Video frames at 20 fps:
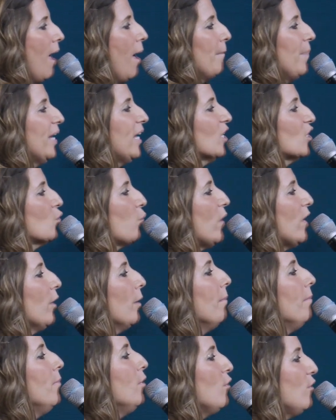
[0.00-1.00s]
Because we are
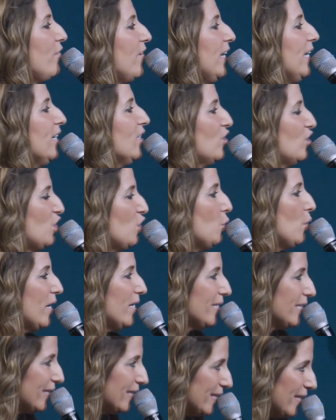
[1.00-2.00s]
moving into a
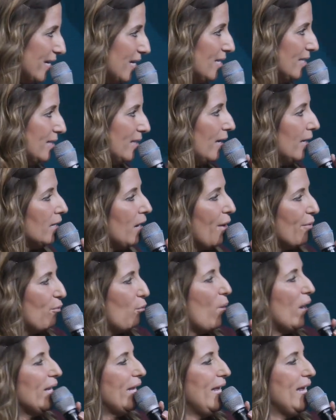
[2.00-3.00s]
season of
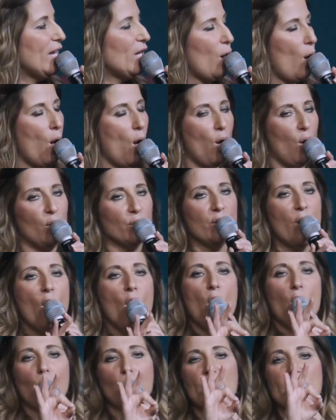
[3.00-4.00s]
what he called
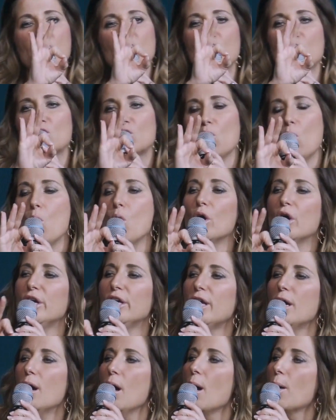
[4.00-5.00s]

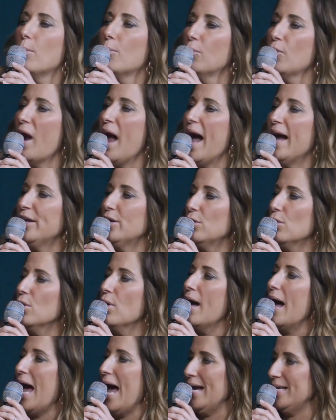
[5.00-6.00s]
restored
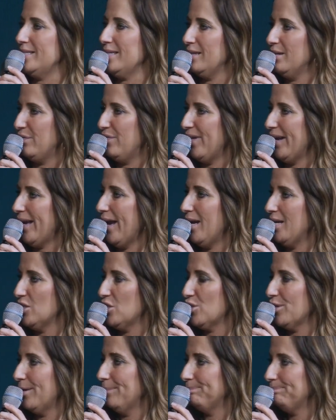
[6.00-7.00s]
bridal
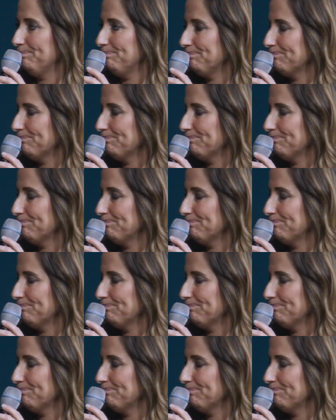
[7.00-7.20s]
identification.